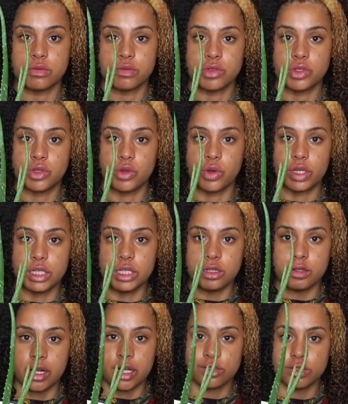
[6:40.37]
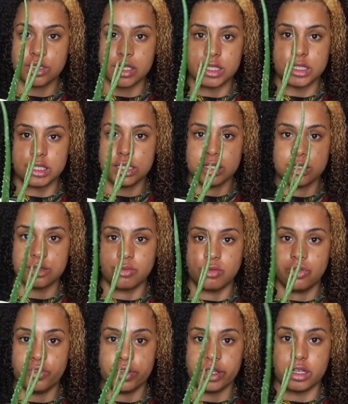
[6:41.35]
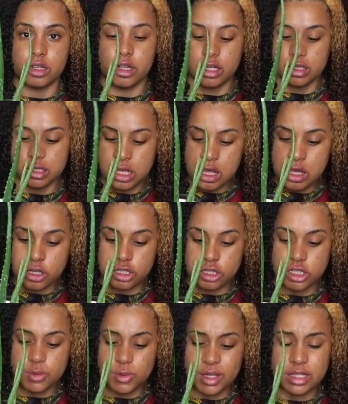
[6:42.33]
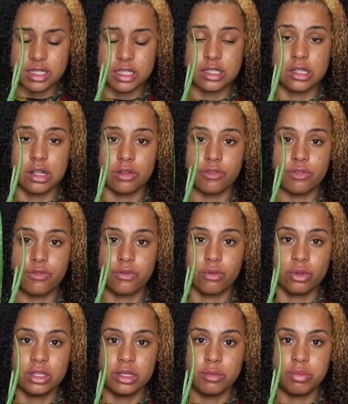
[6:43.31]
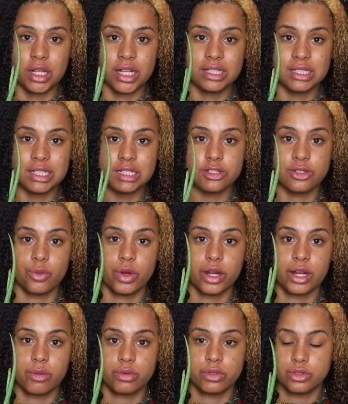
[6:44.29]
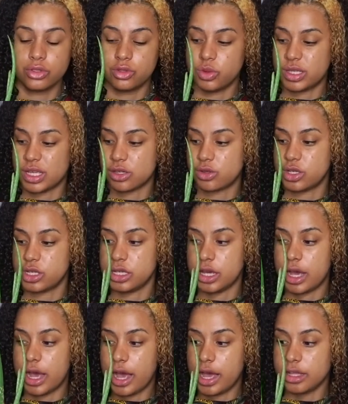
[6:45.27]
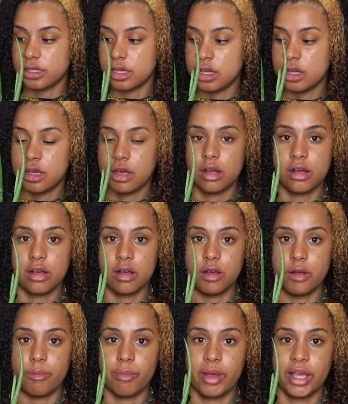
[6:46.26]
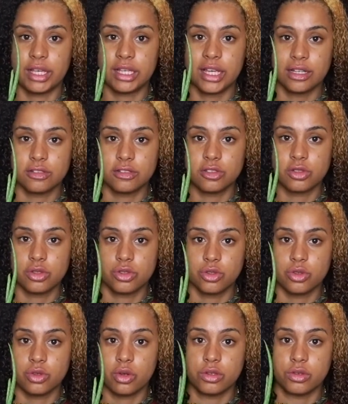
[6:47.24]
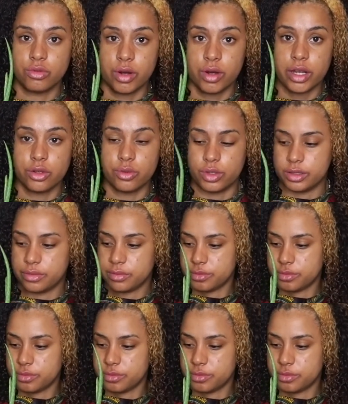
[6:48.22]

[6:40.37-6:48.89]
So here, as you can see, it's moving a lot just because it's not fully planted. So what I want to do is actually add my cactus soil right away.